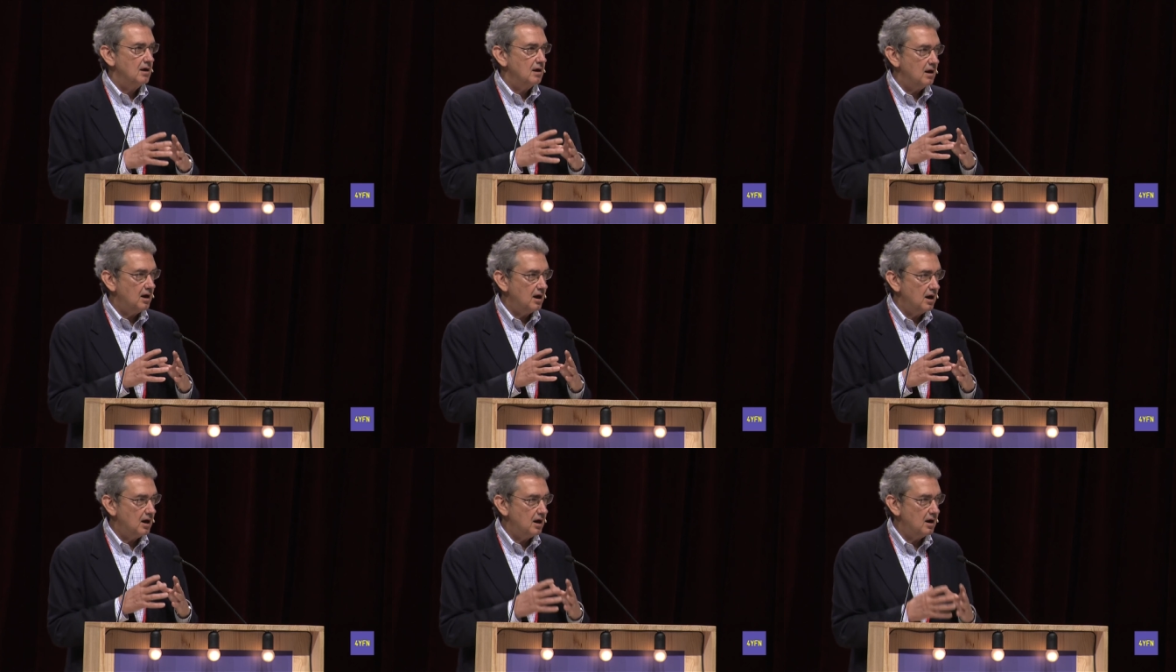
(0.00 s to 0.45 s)

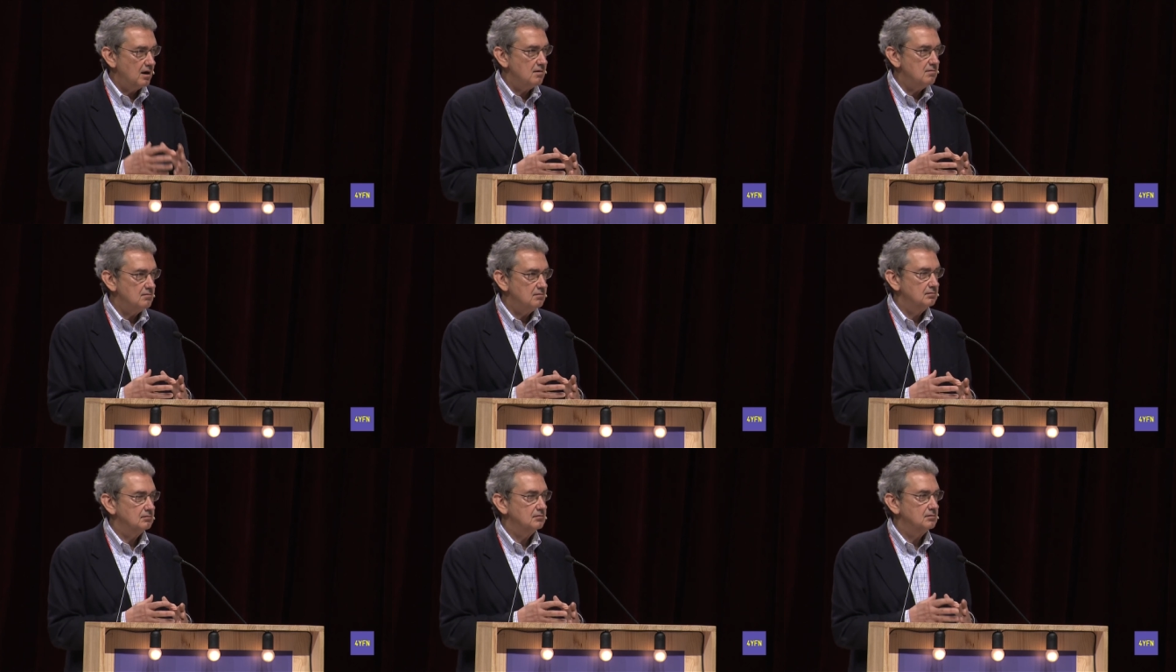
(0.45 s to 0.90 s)
uh,
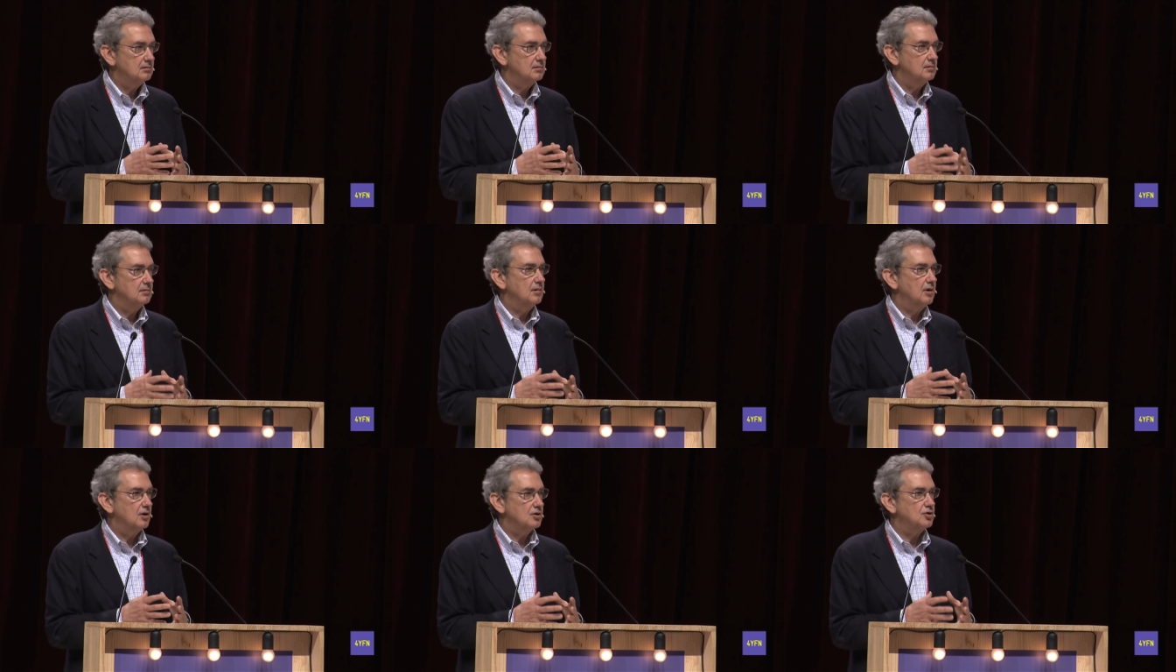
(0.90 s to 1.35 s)

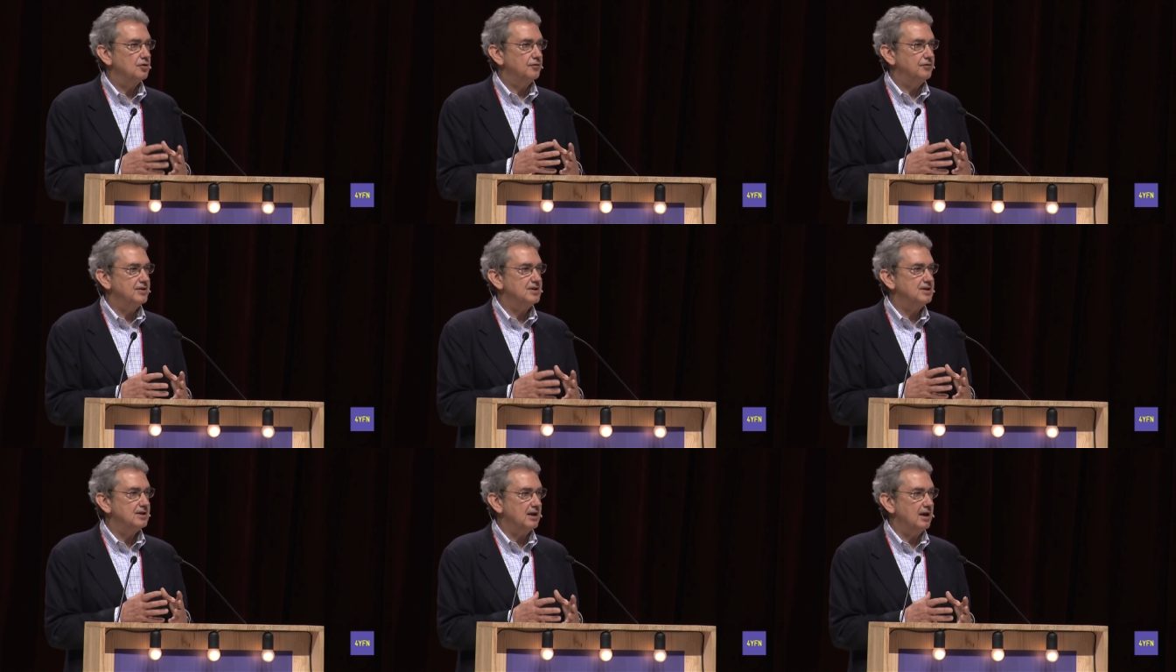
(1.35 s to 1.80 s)

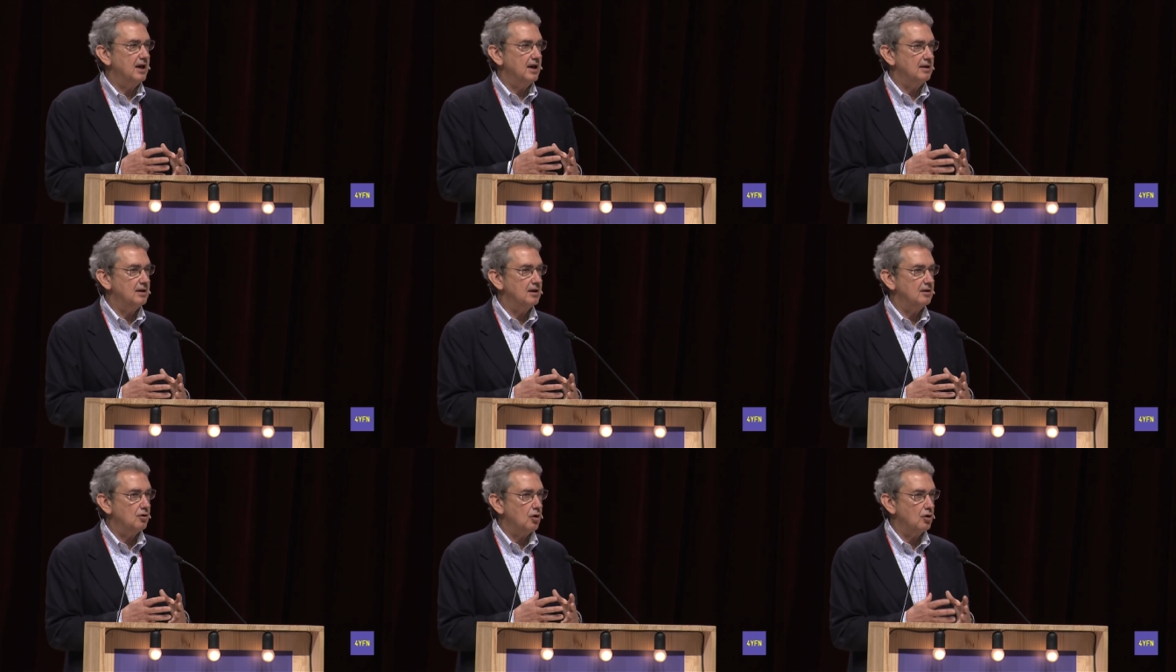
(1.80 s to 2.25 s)

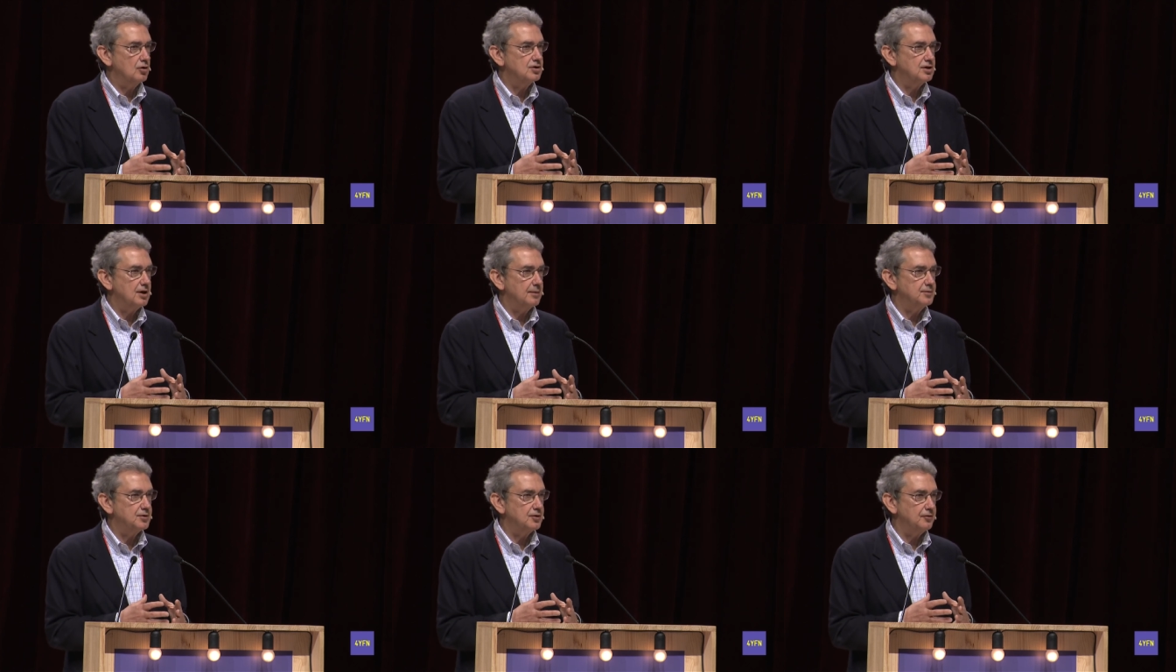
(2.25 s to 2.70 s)
sophisticated
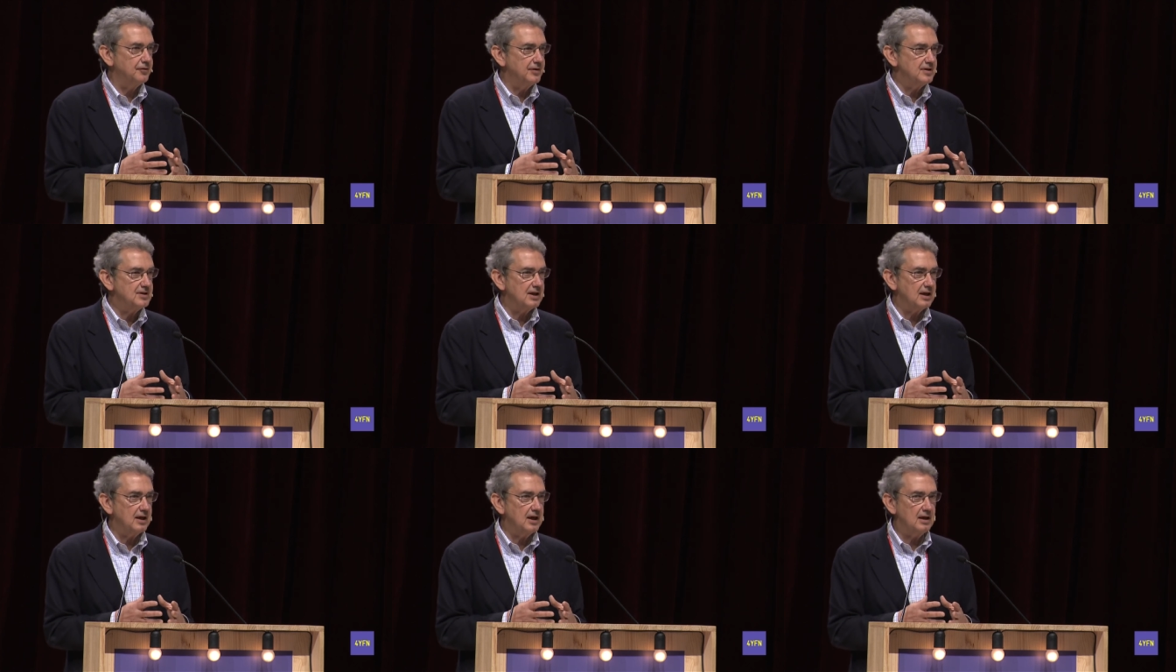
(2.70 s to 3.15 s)
concept,
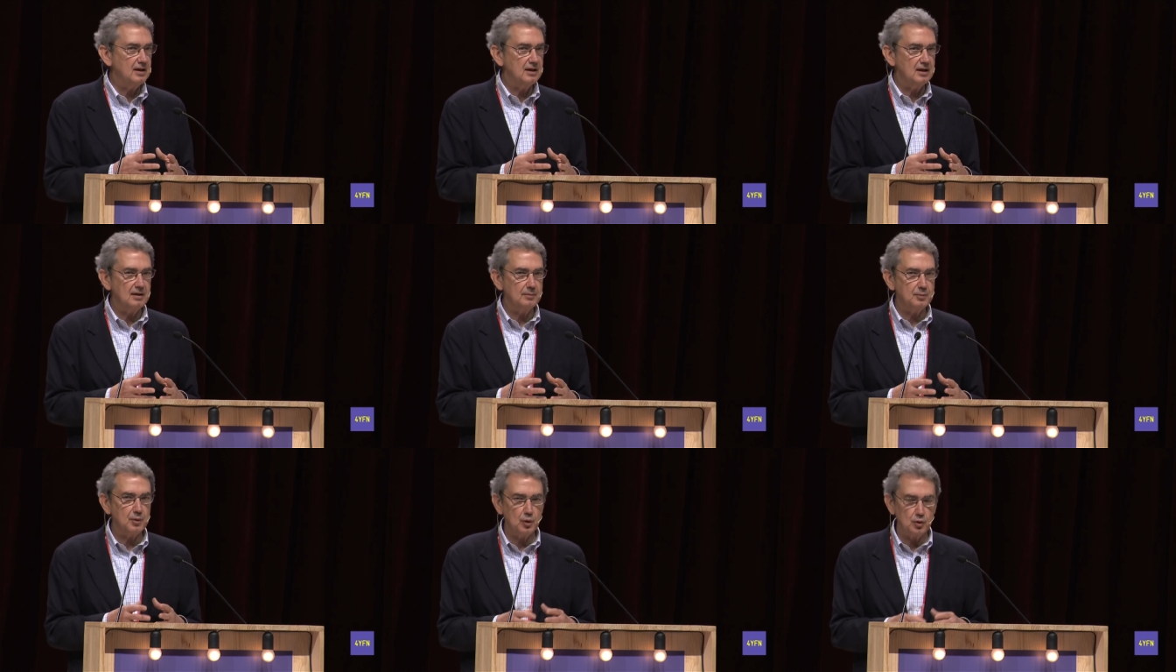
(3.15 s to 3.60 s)
sophisticated
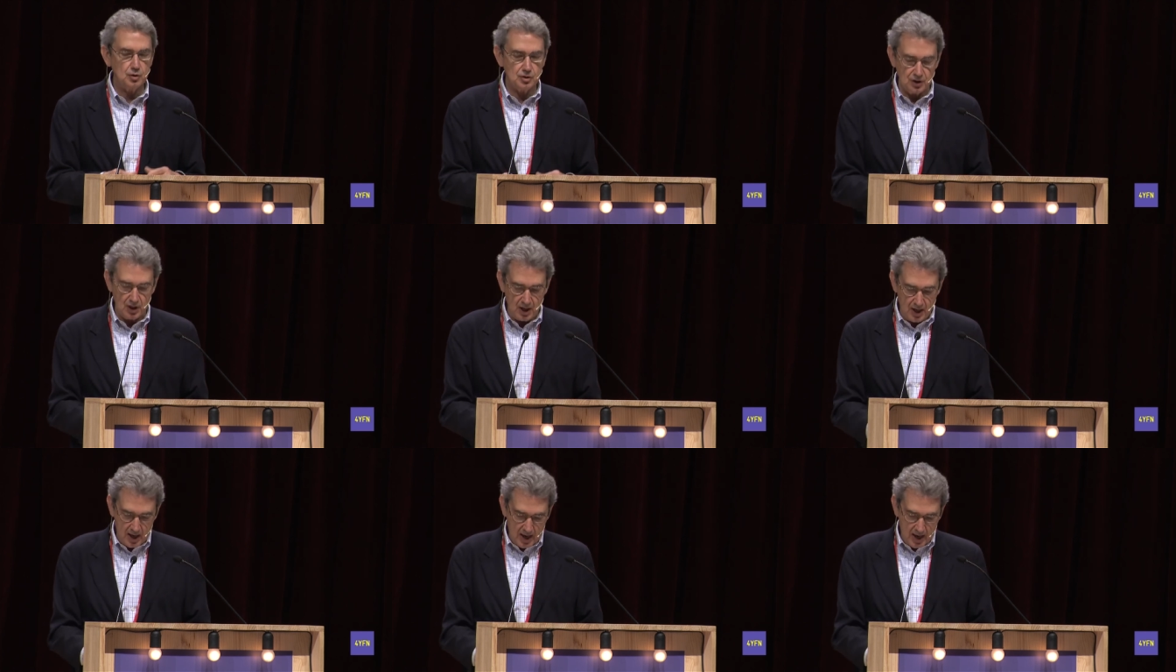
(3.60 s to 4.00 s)
approach,